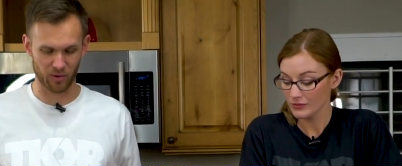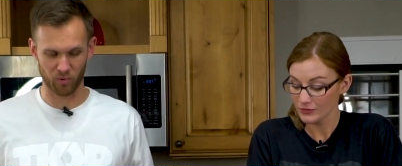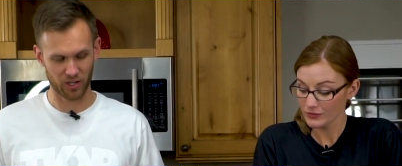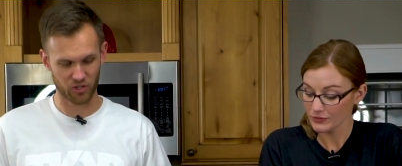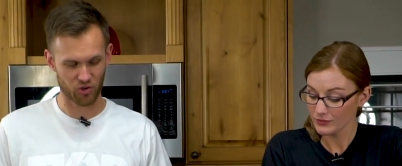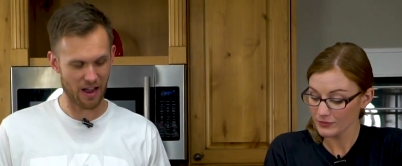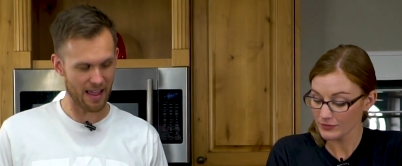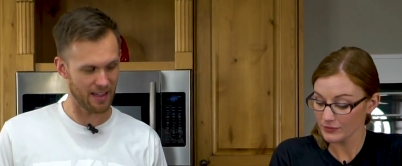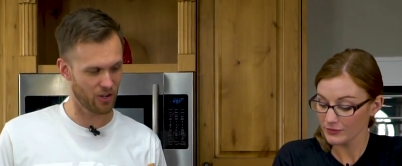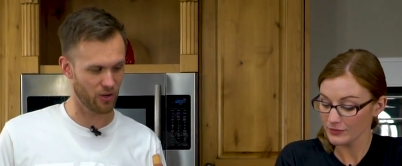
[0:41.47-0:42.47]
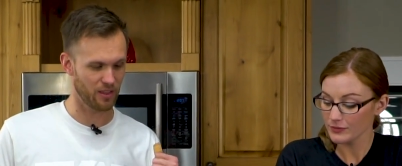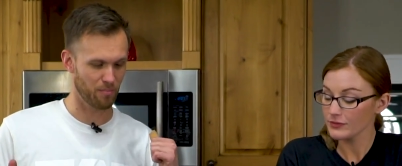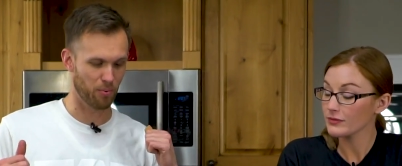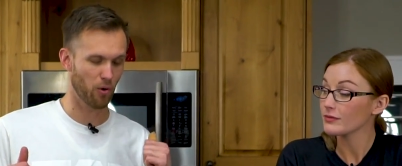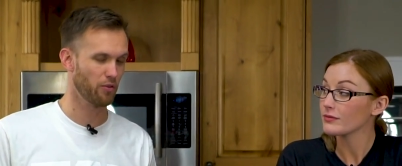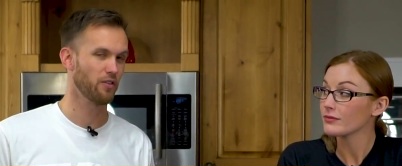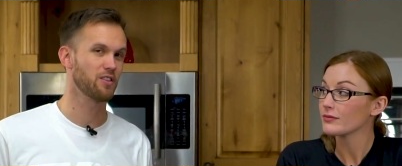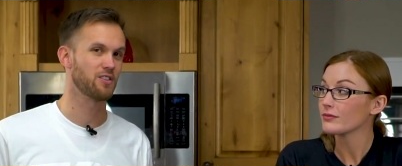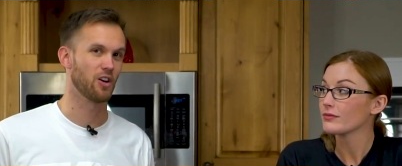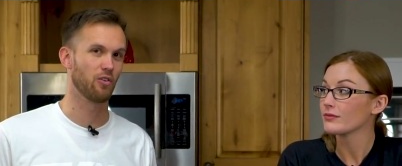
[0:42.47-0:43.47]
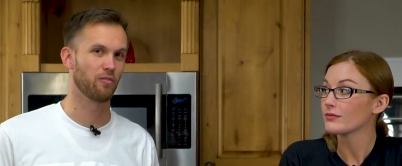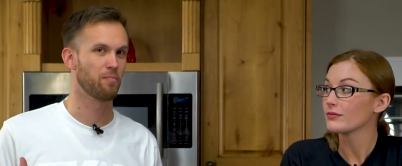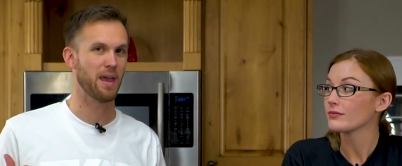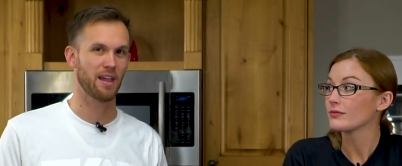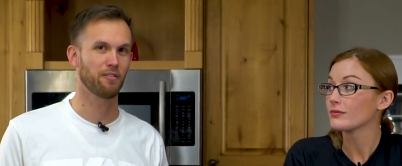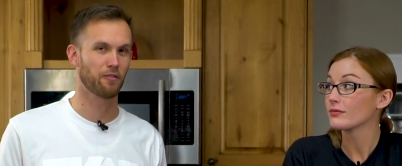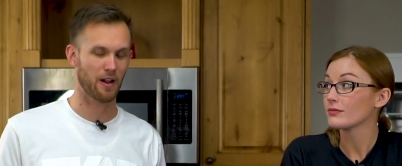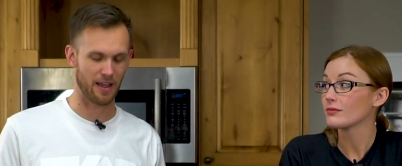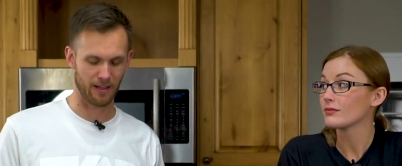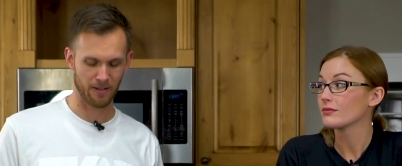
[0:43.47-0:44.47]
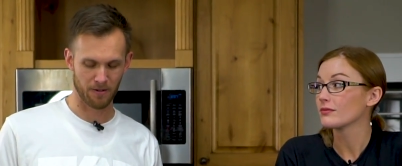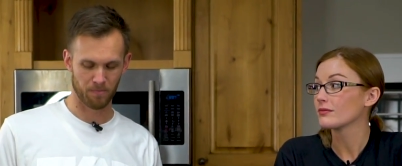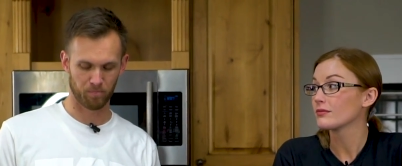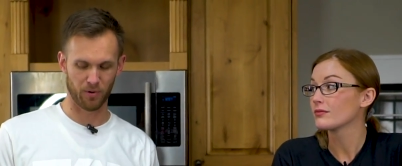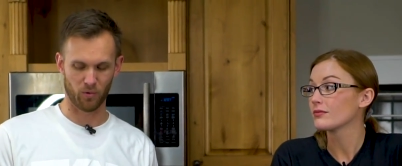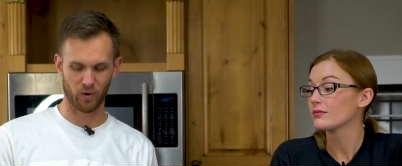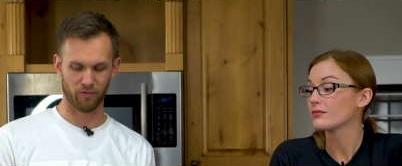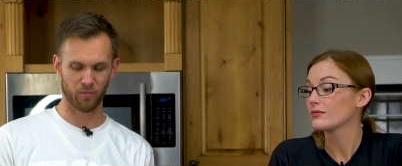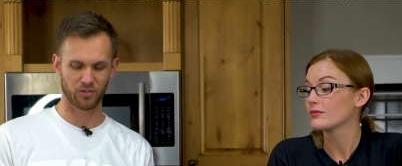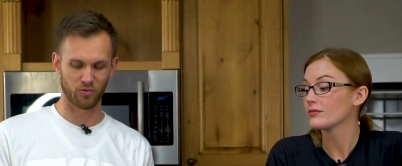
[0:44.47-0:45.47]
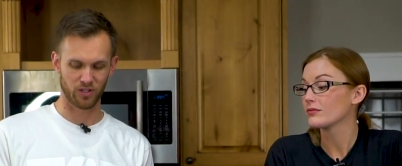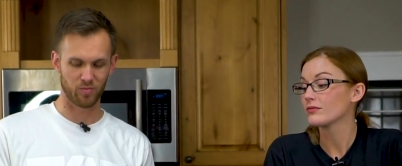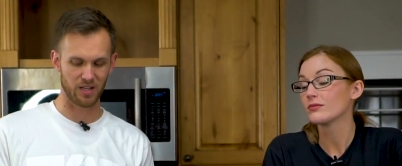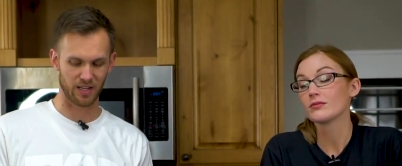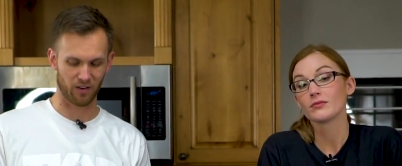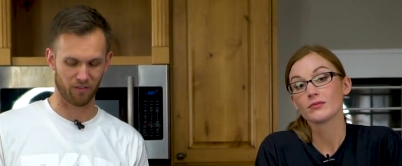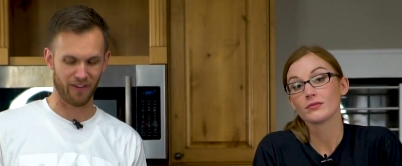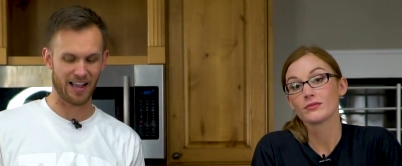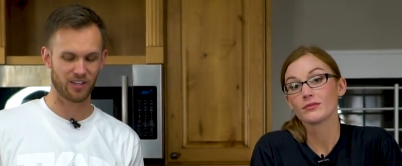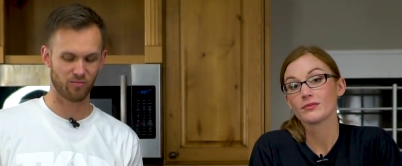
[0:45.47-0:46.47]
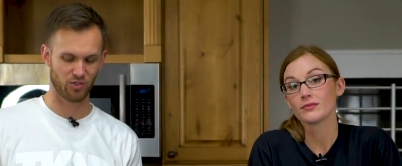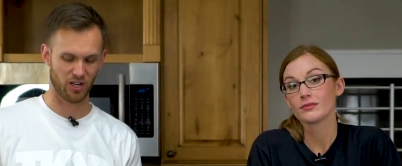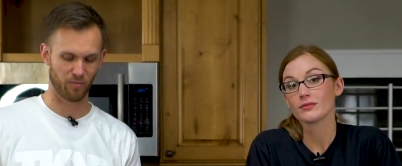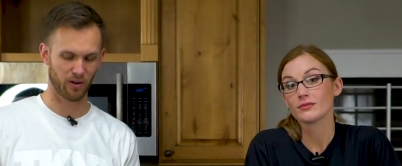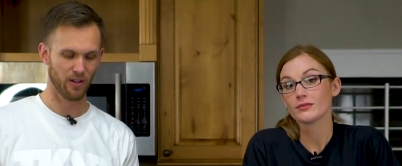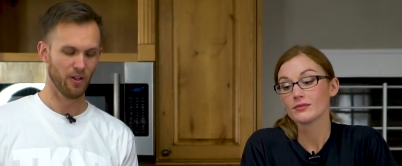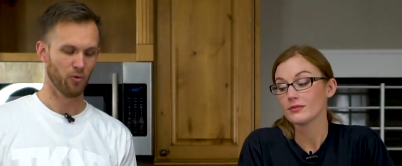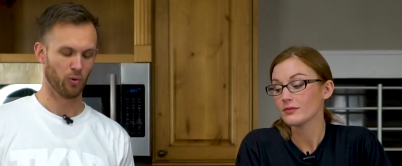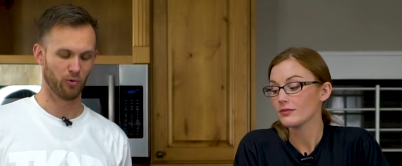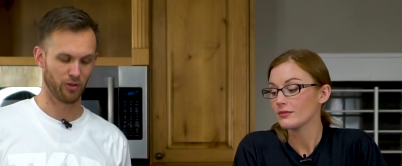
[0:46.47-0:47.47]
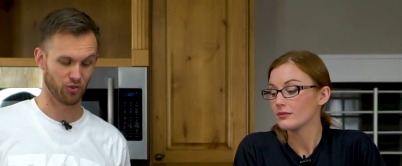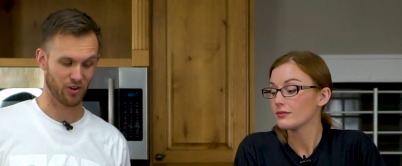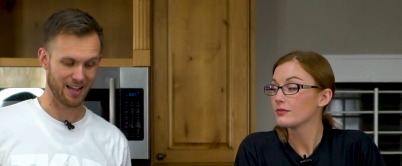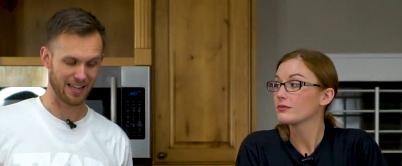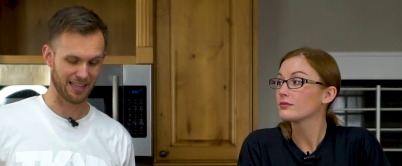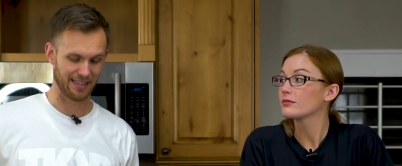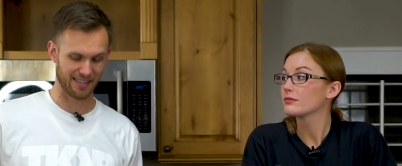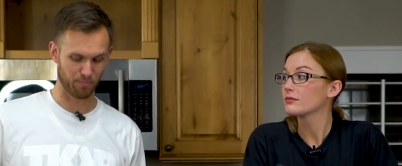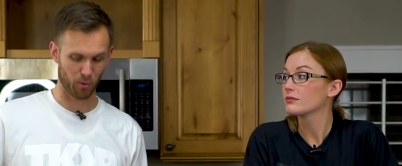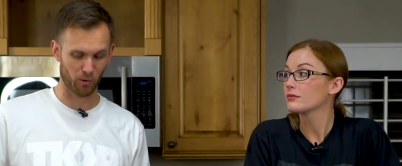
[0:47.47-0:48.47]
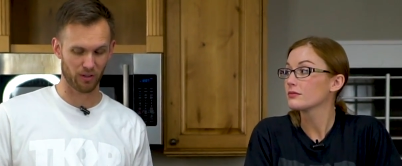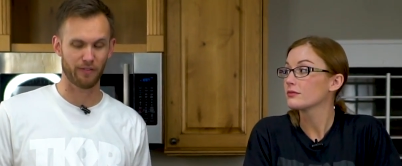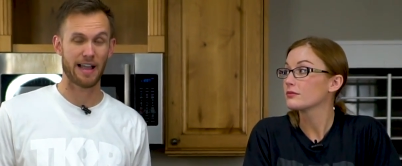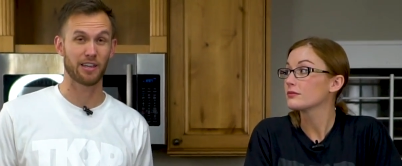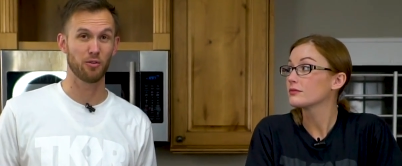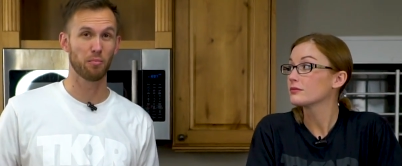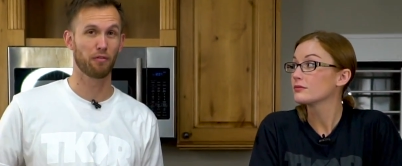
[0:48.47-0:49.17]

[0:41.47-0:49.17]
Speaker 1: them. We're gonna try cooking them both on the stove, pan frying, but one of them is going to be in our vacuum chamber. We're going to try and pull a vacuum